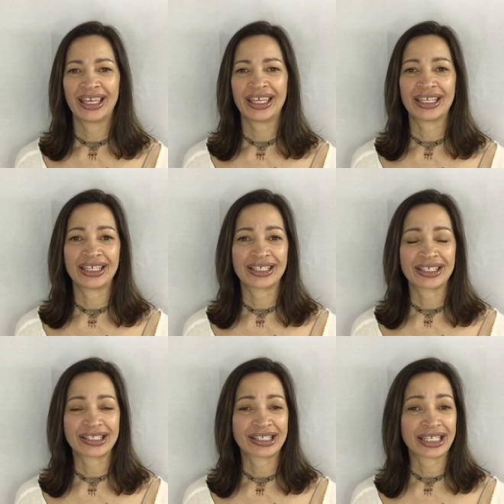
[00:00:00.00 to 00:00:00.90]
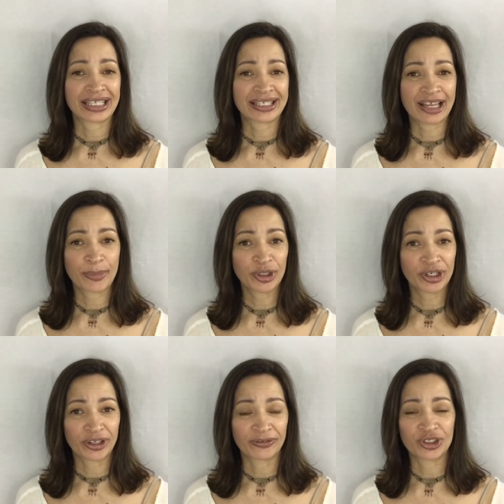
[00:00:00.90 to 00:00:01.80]
It is the summer
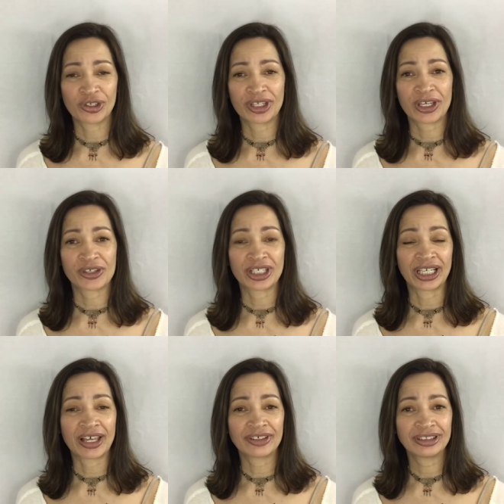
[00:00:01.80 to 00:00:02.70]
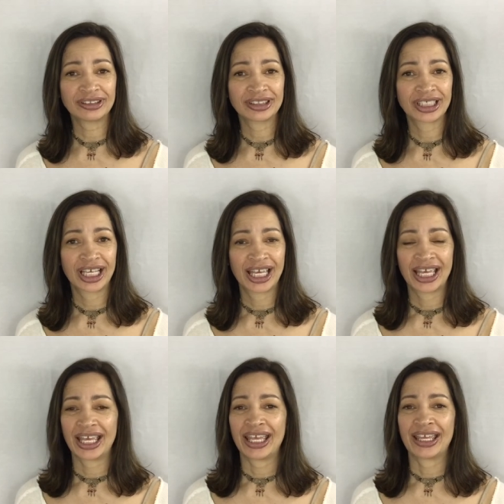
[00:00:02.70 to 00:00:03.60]
of 2011
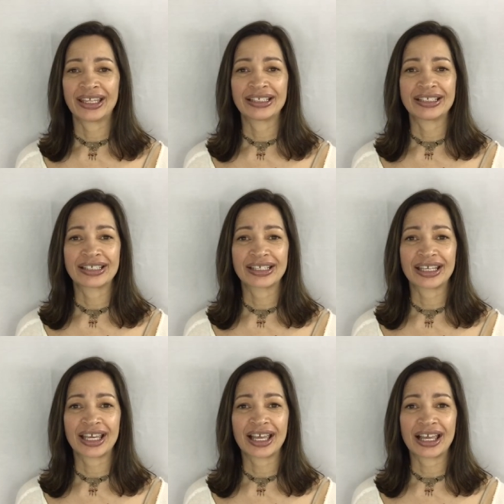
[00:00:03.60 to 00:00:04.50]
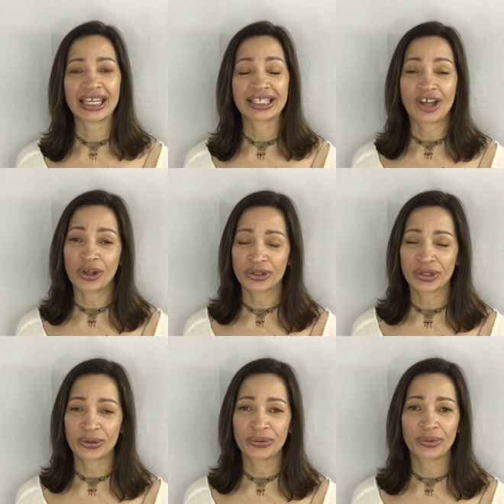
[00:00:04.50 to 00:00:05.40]
and it's
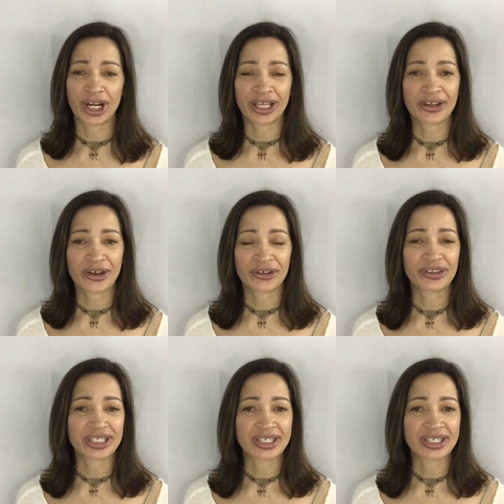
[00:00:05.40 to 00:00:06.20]
also what I call the